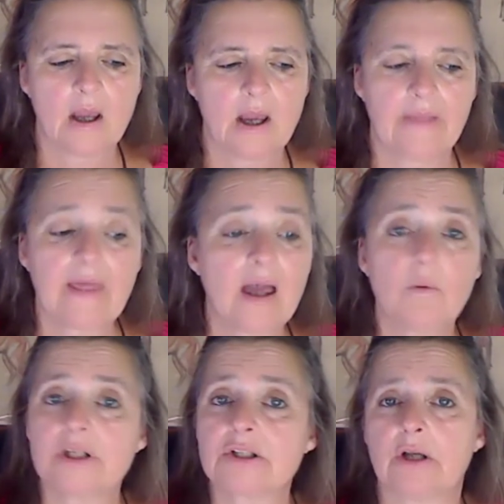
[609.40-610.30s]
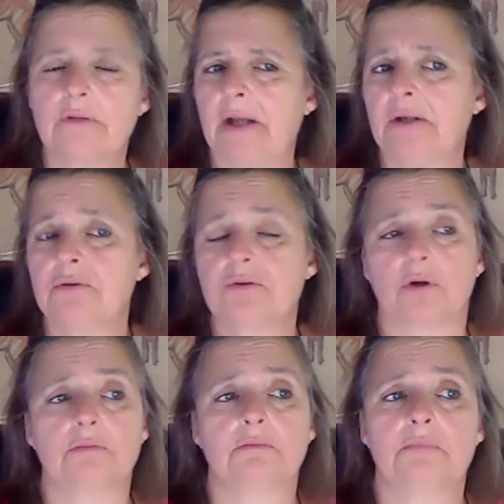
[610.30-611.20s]
And that went on, I don't
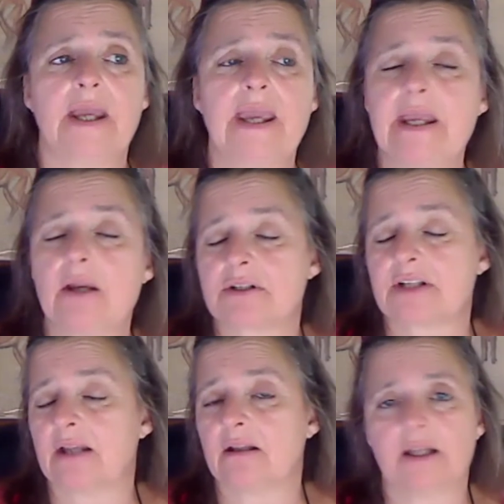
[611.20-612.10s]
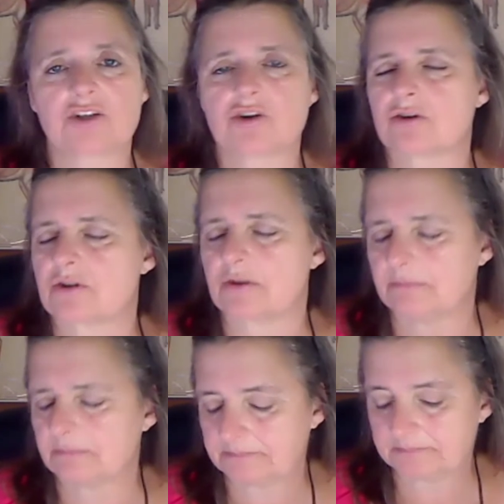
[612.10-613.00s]
know, 8 or 10 lectures.
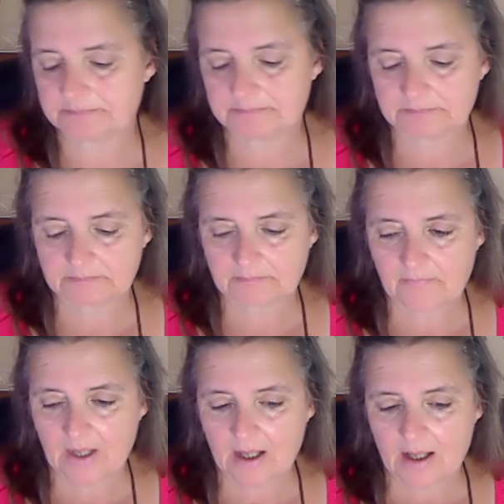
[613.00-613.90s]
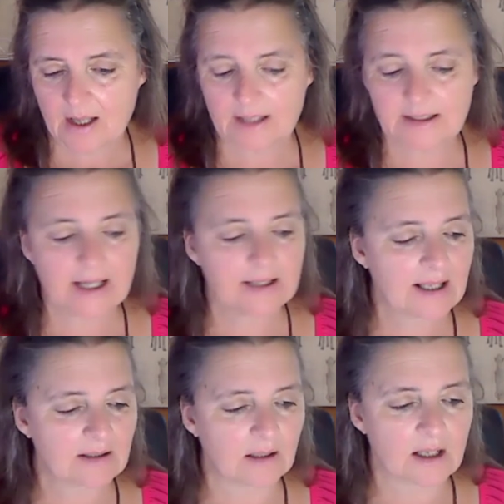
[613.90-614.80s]
And then
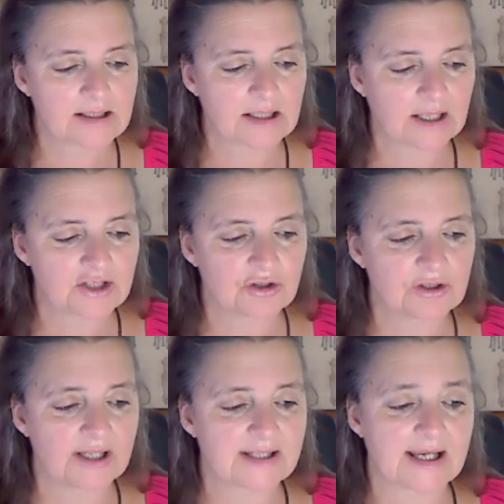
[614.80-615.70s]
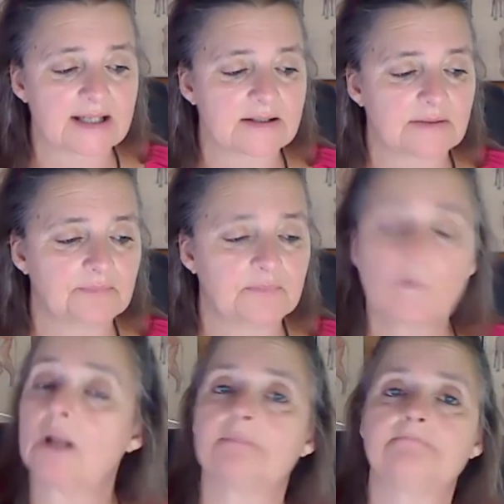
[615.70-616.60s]
at the last lecture, they said,
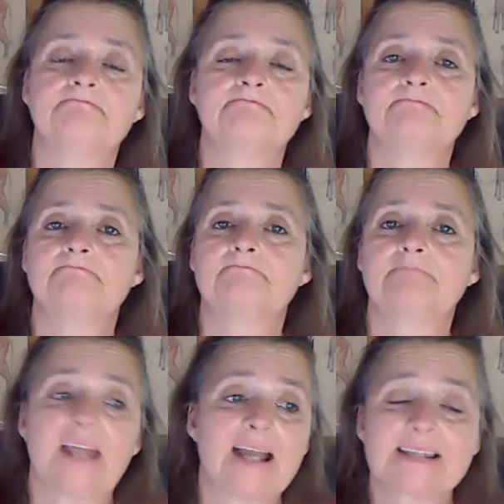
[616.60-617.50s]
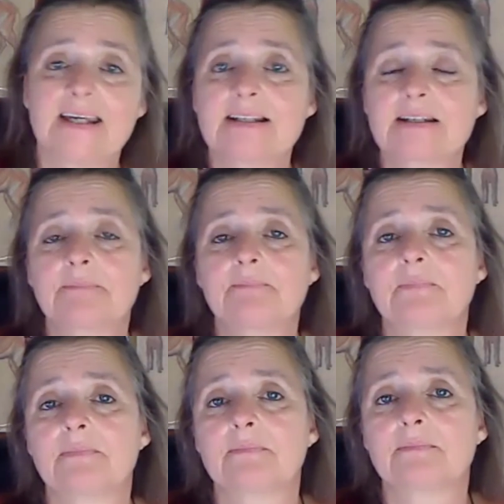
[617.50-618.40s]
well, that's it.
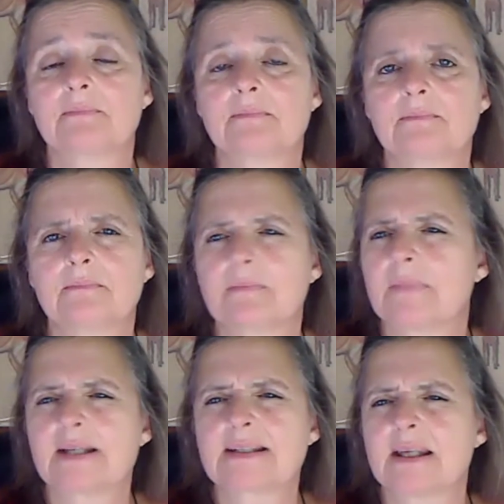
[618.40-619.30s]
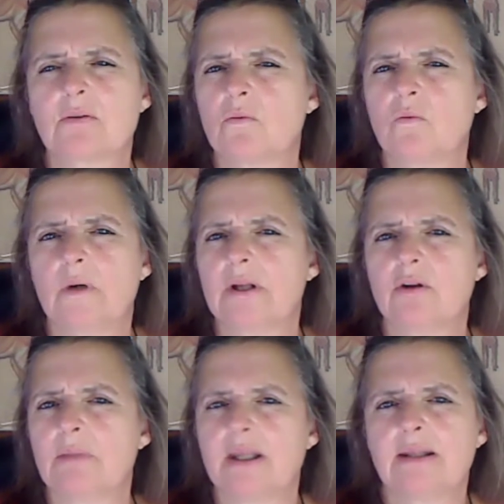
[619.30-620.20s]
I said, what do
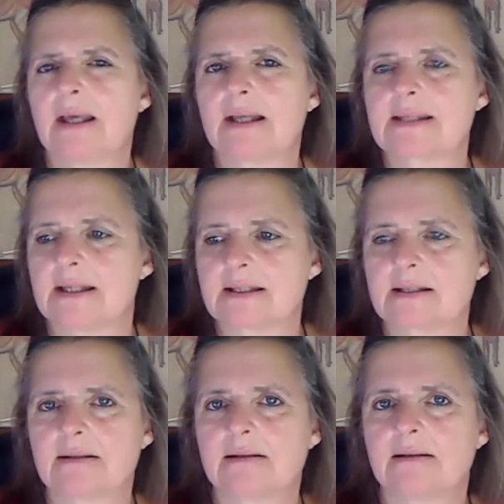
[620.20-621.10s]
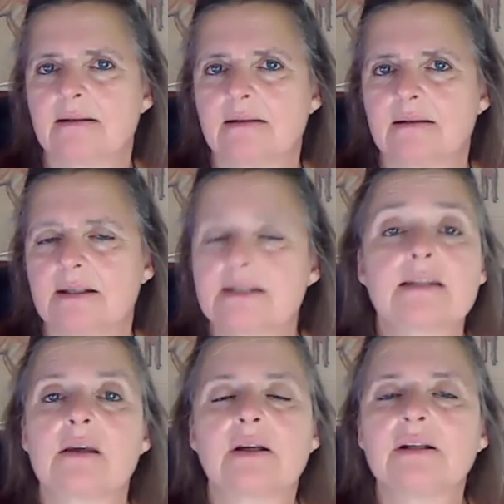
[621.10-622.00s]
you mean that's it? Isn't
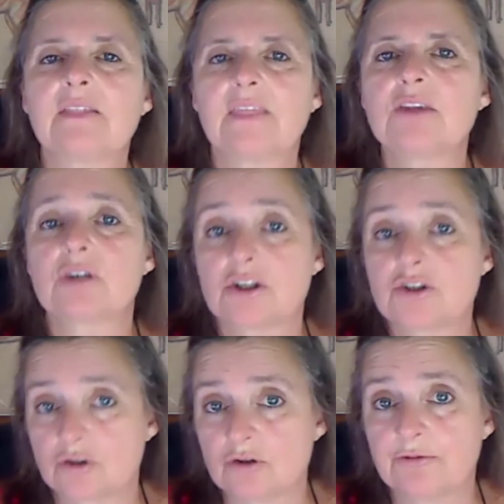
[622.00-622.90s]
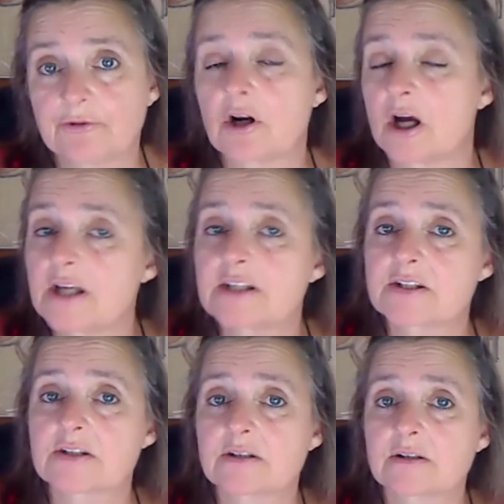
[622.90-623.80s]
there anything you can do for
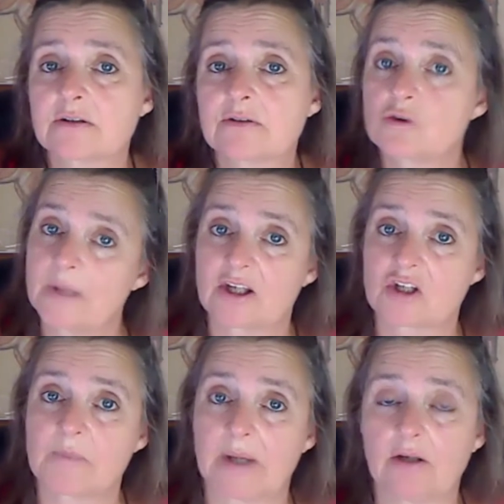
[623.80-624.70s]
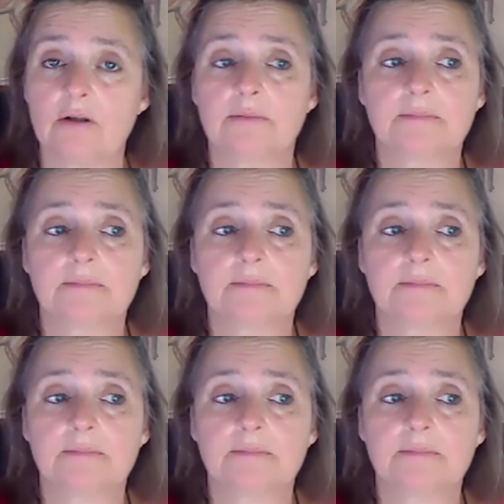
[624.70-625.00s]
us to make us better?